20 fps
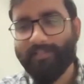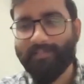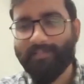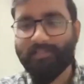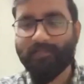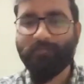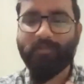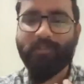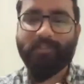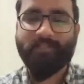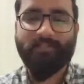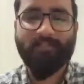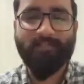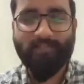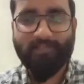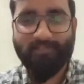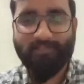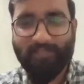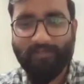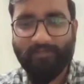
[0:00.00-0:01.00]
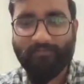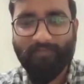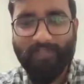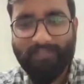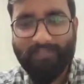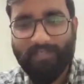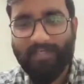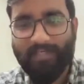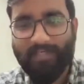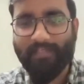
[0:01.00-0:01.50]
this is what is the understanding of
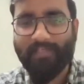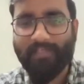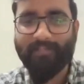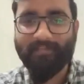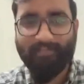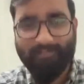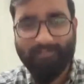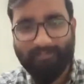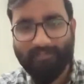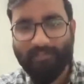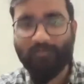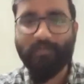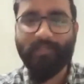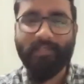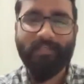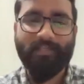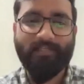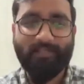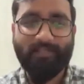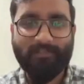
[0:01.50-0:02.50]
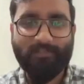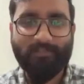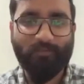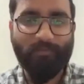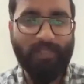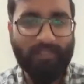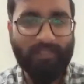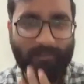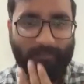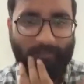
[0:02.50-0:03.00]
this article, this is how it is to
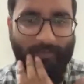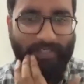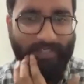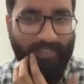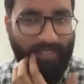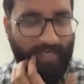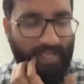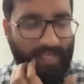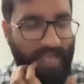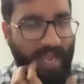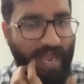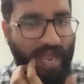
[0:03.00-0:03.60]
be interpreted.